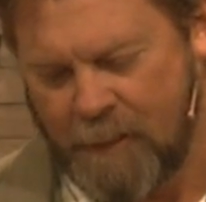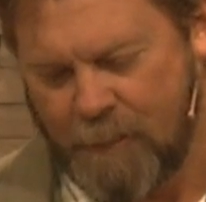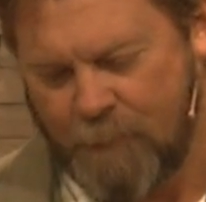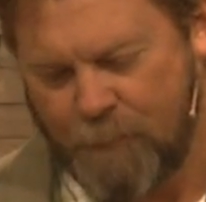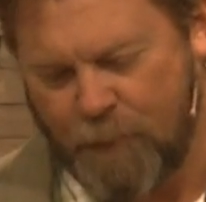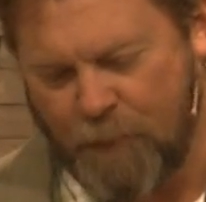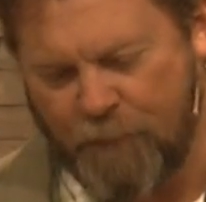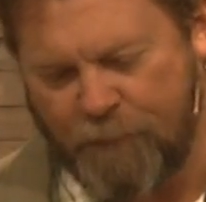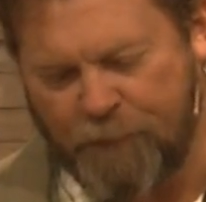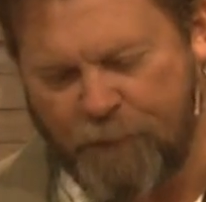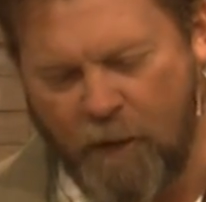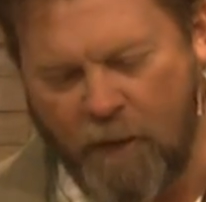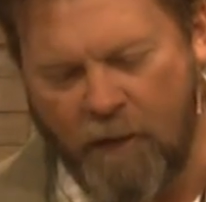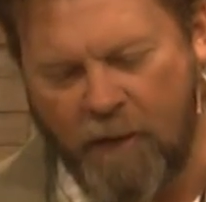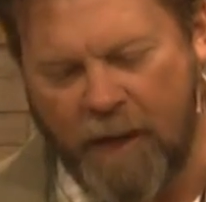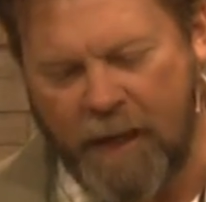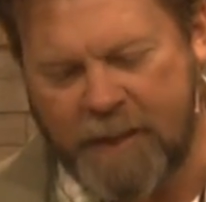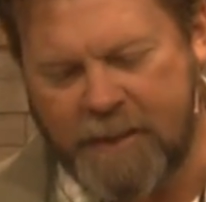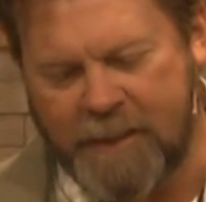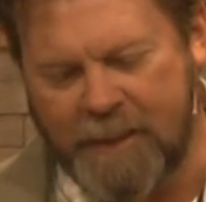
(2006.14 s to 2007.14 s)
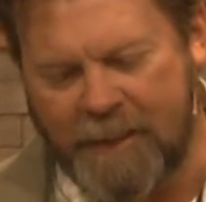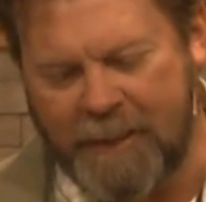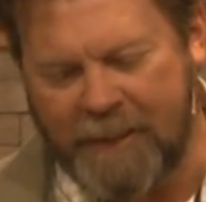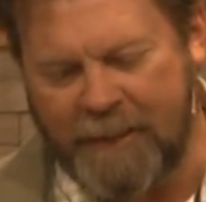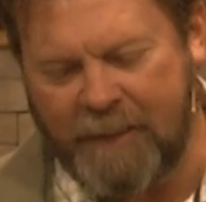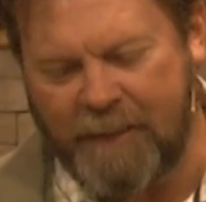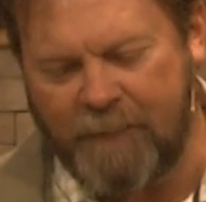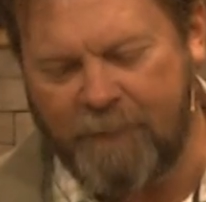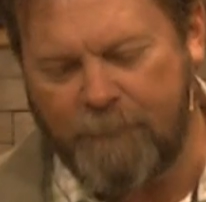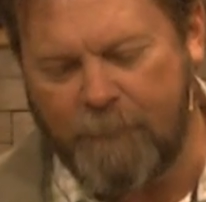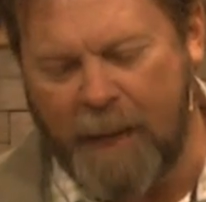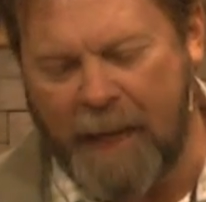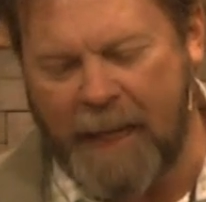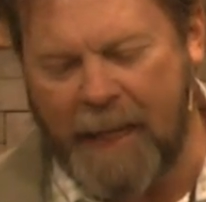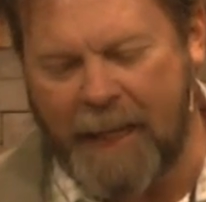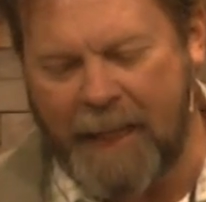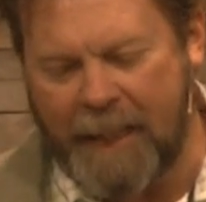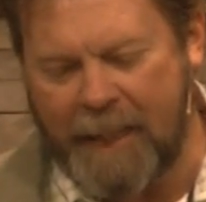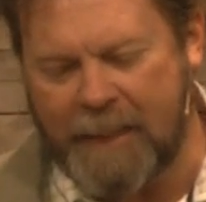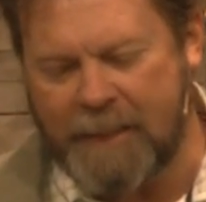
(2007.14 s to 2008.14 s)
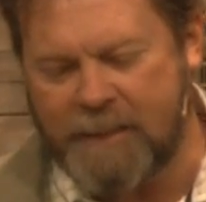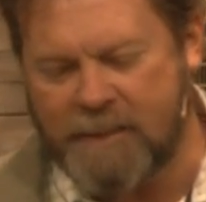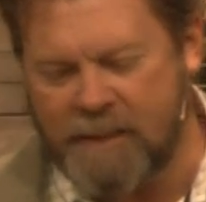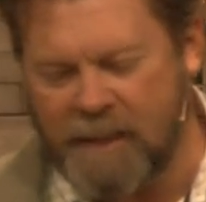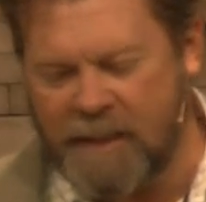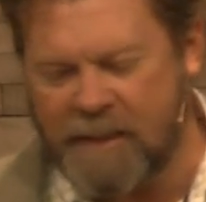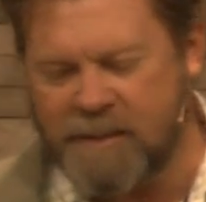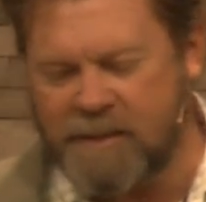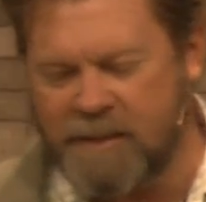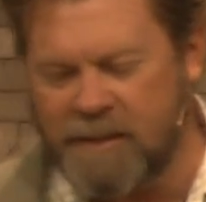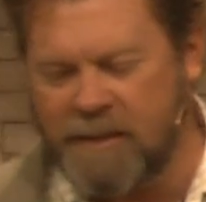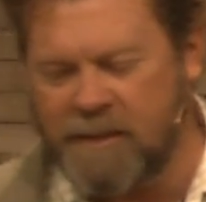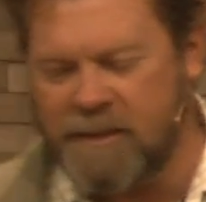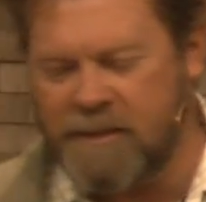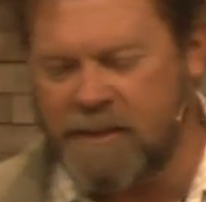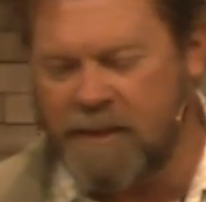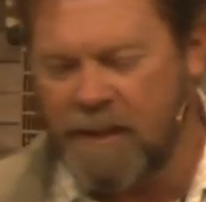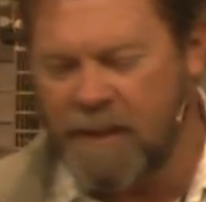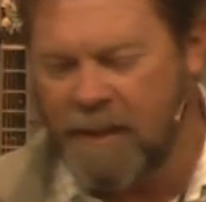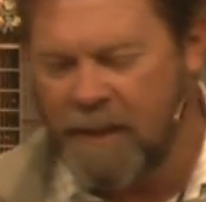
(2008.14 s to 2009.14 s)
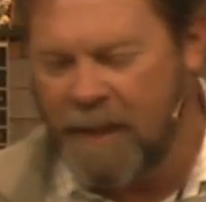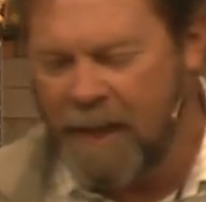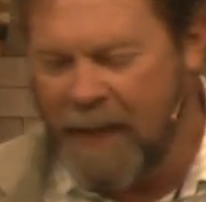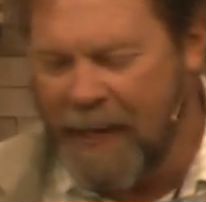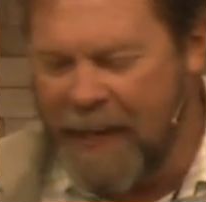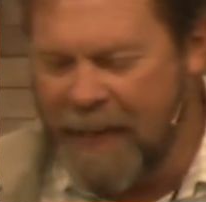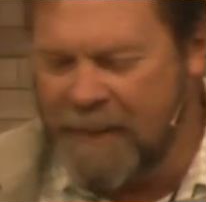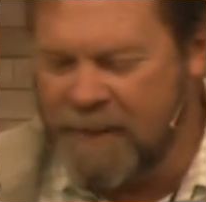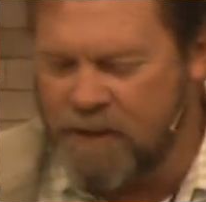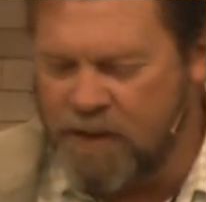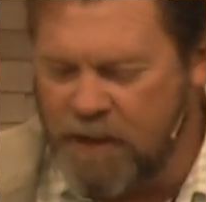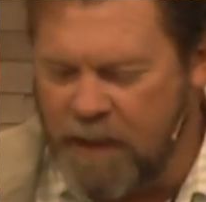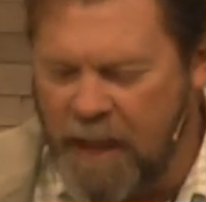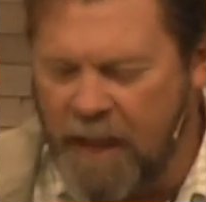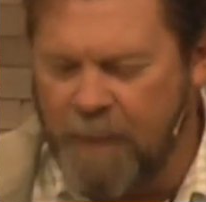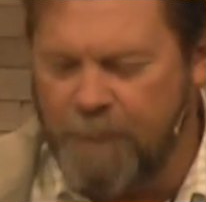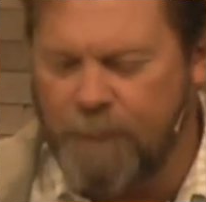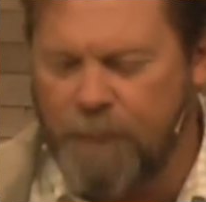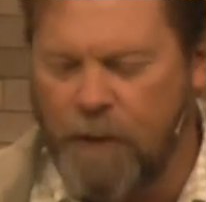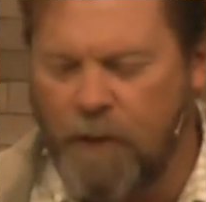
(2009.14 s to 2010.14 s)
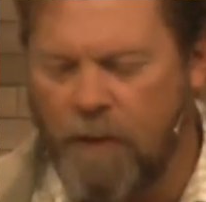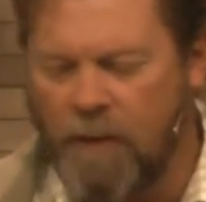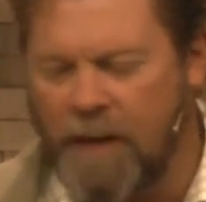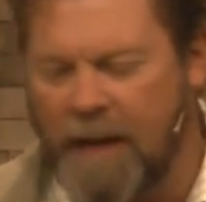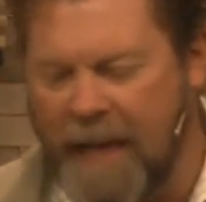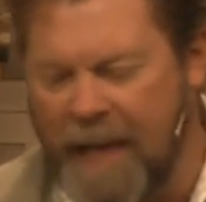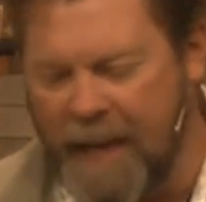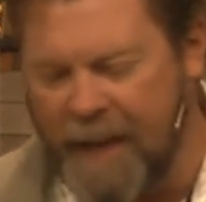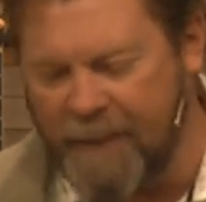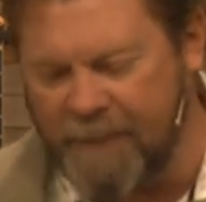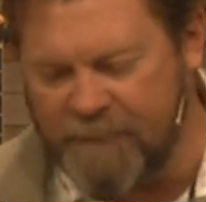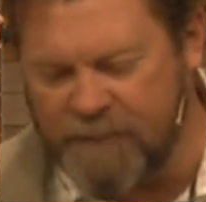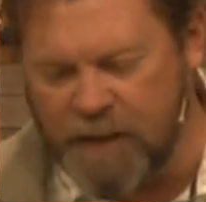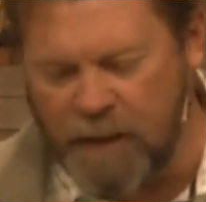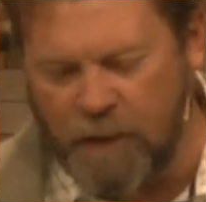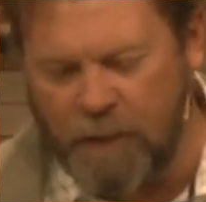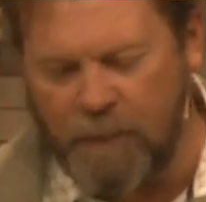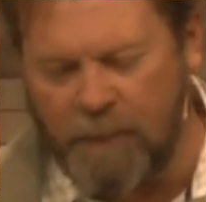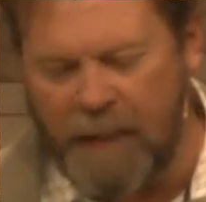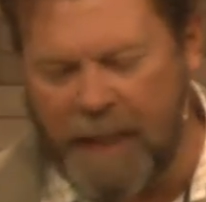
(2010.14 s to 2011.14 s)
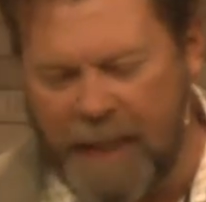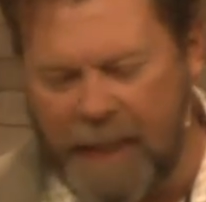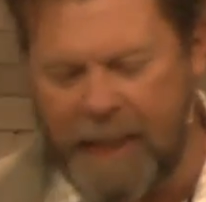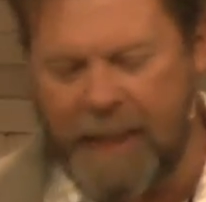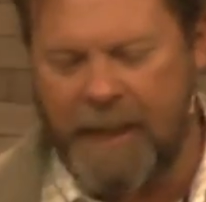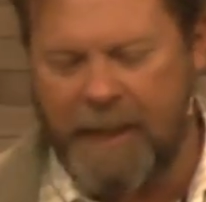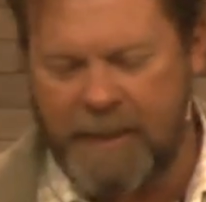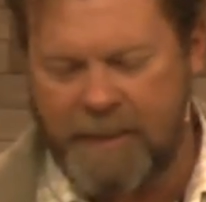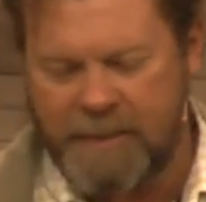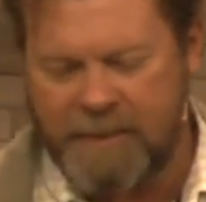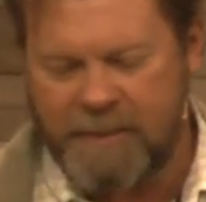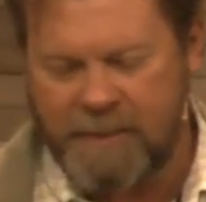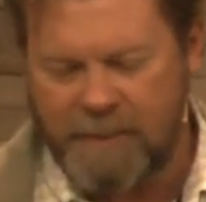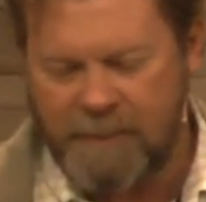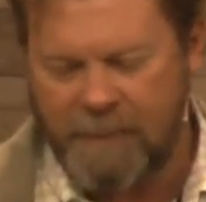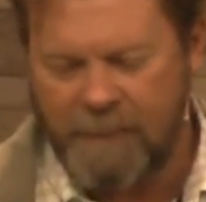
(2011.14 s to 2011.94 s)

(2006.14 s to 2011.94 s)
preferring to live by injustice and shape your lives on lies,